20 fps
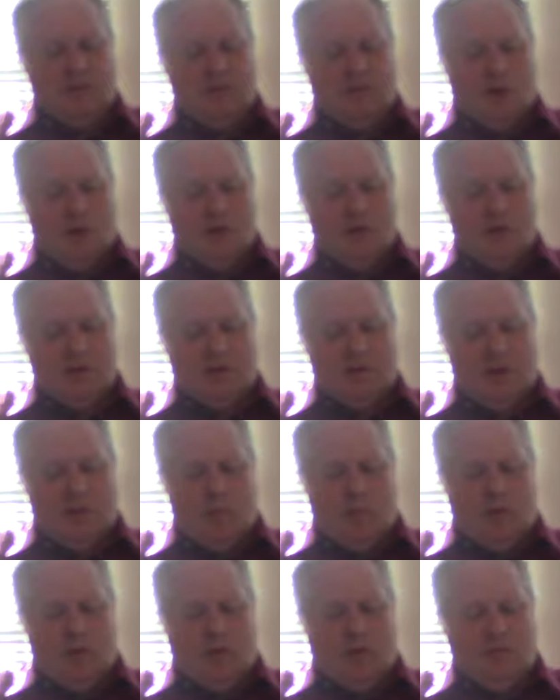and versions
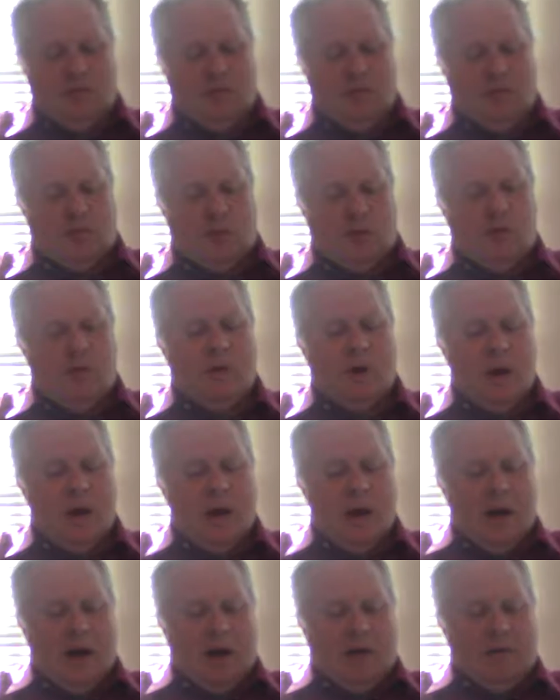have produced the fruit
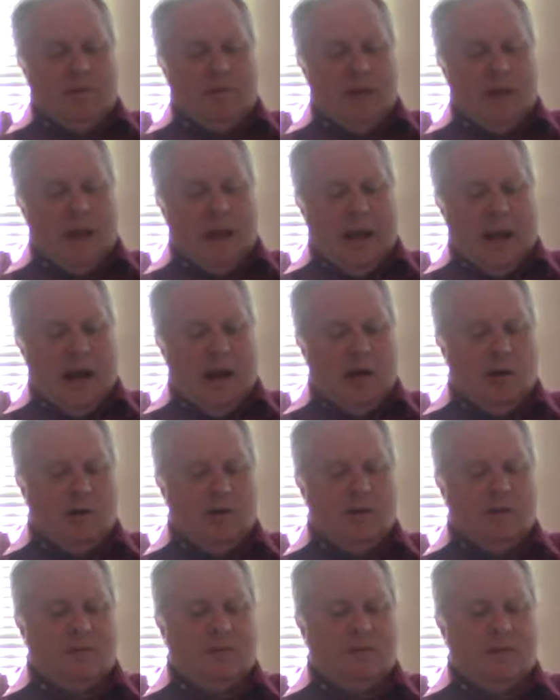of
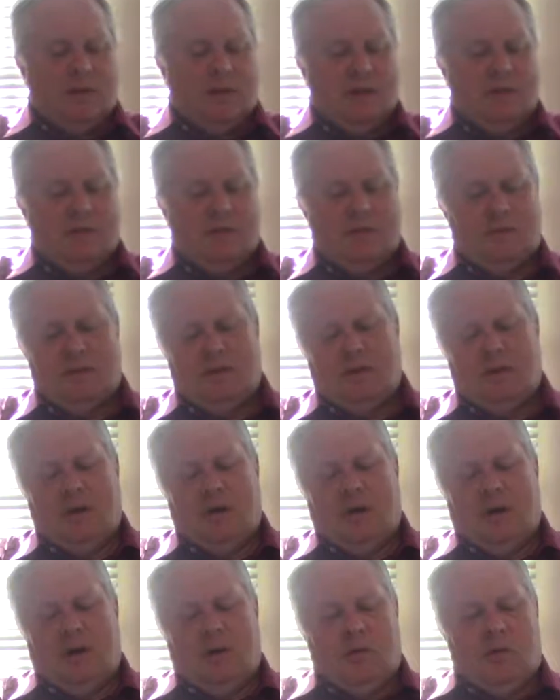carelessness,
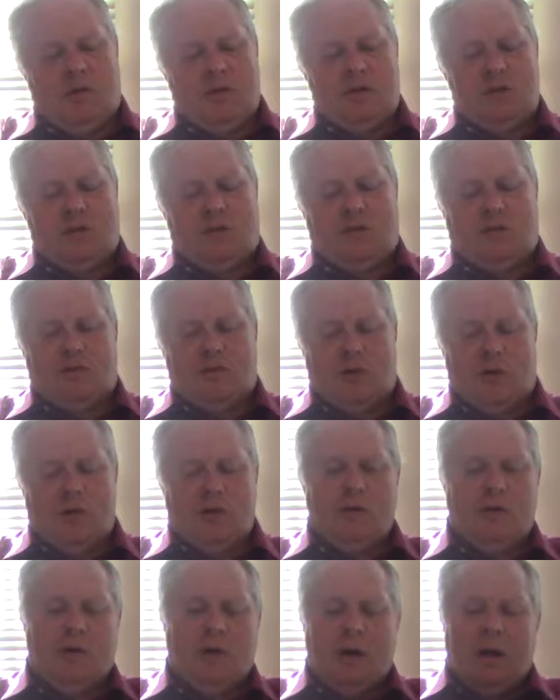which is
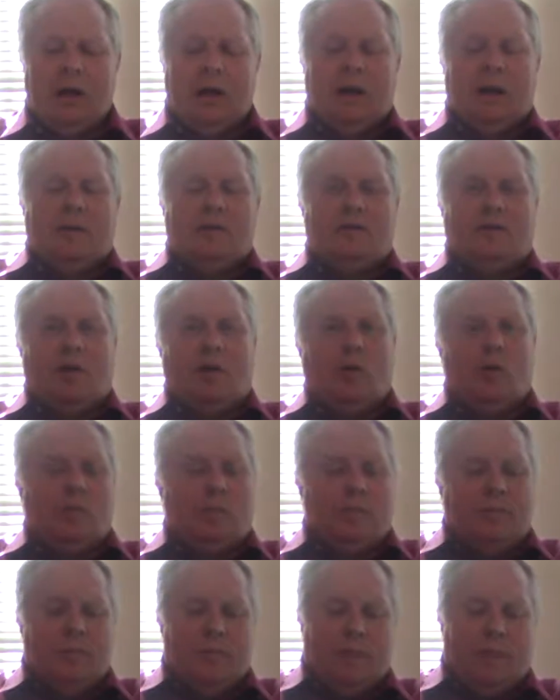true.
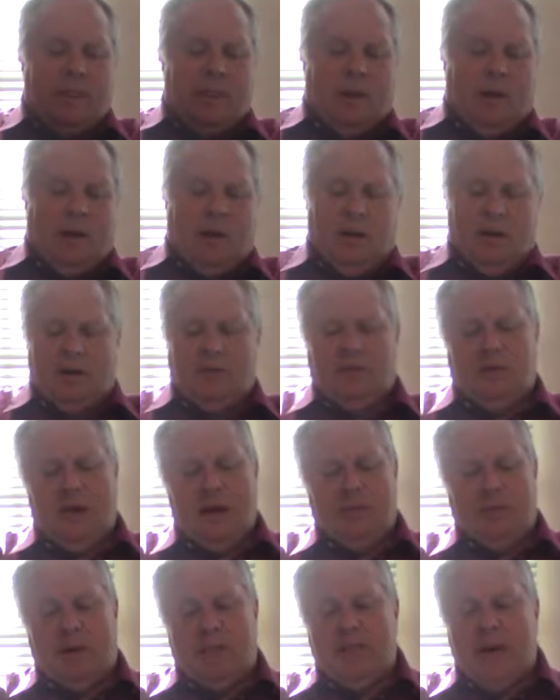So uh, let's see
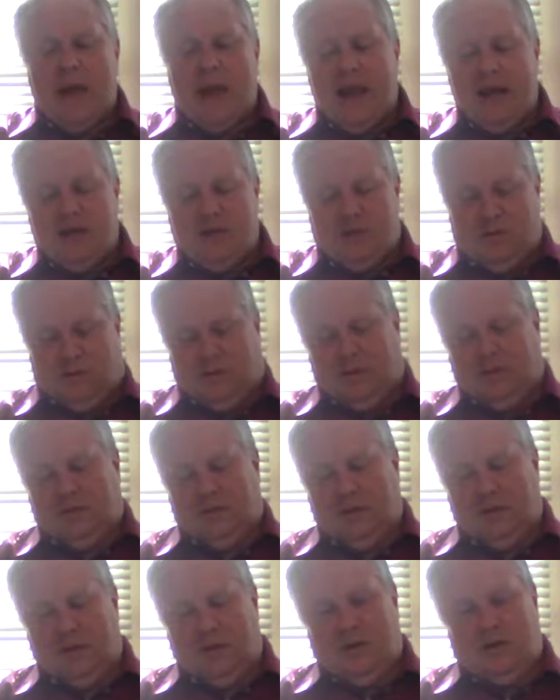how many pages is
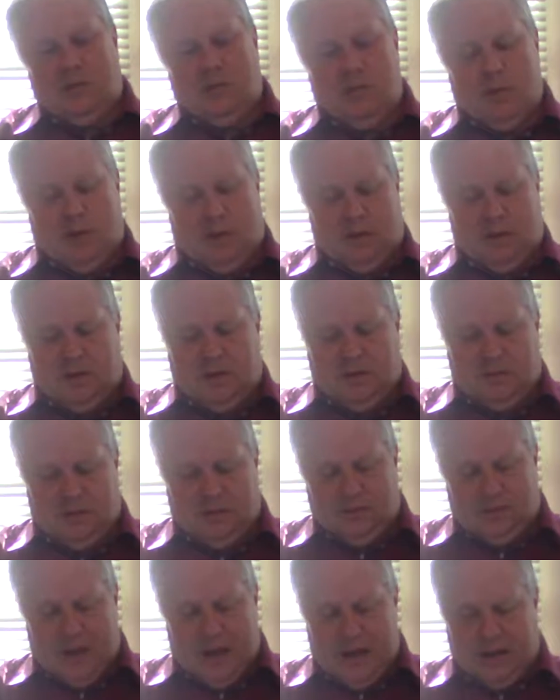in this book. This
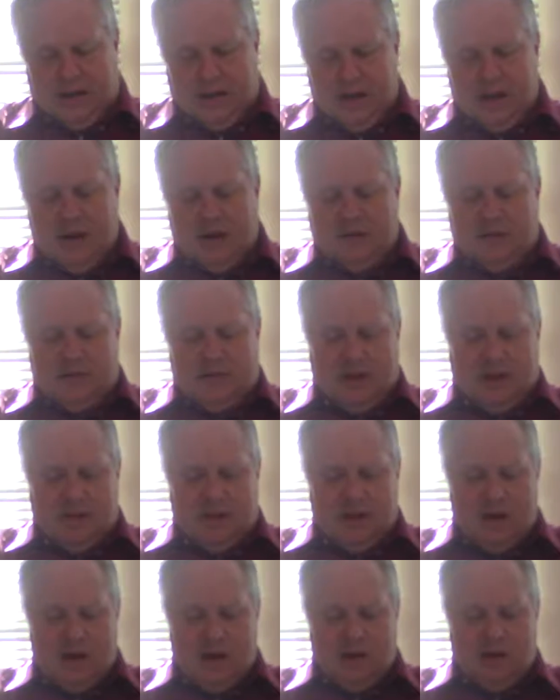is like
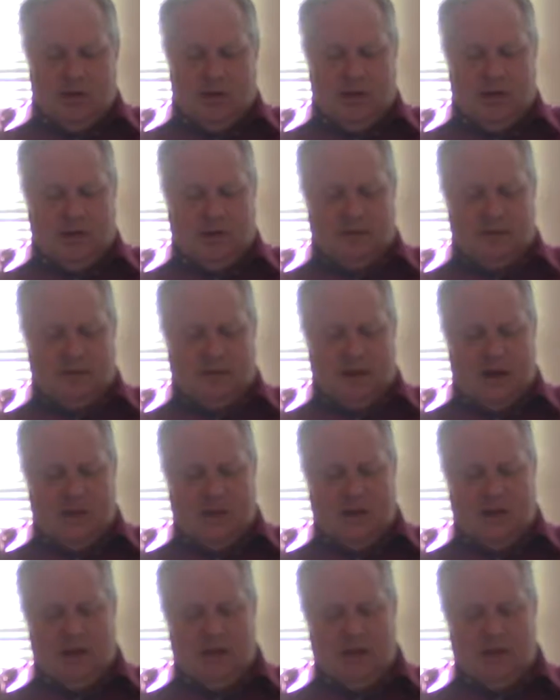
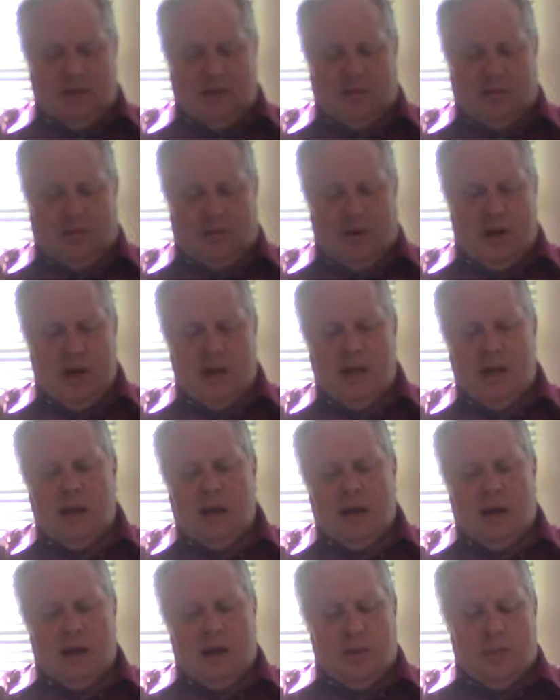773
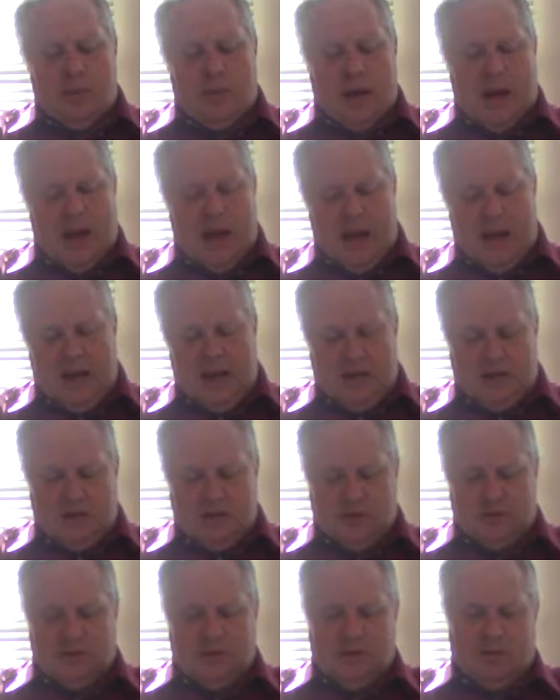
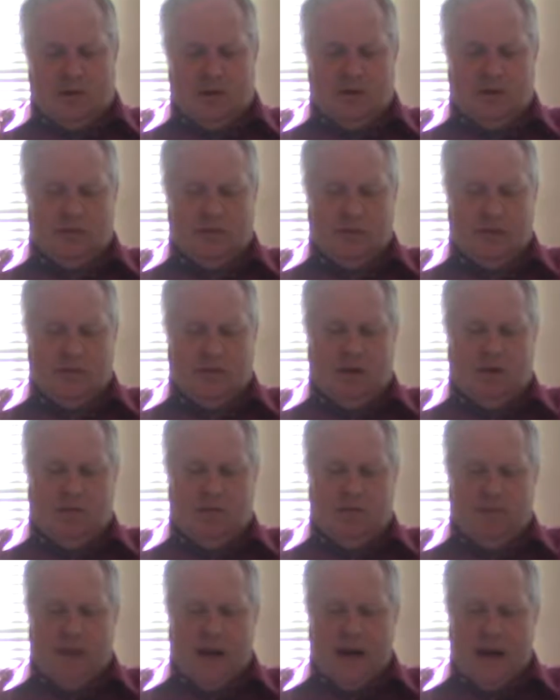pages,
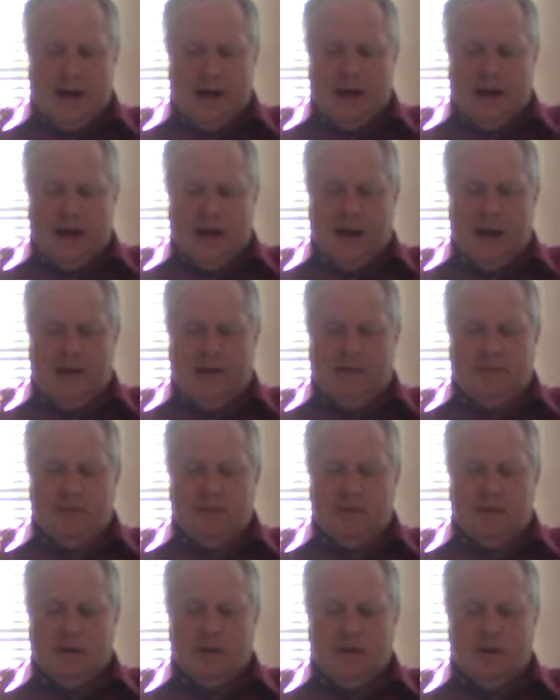
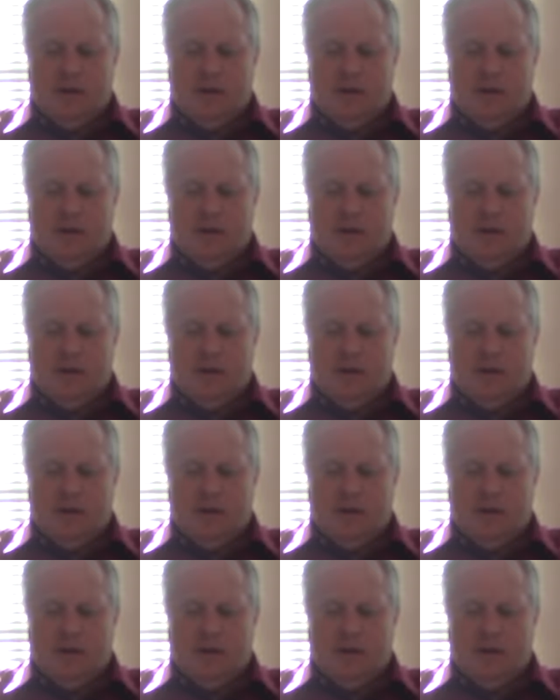775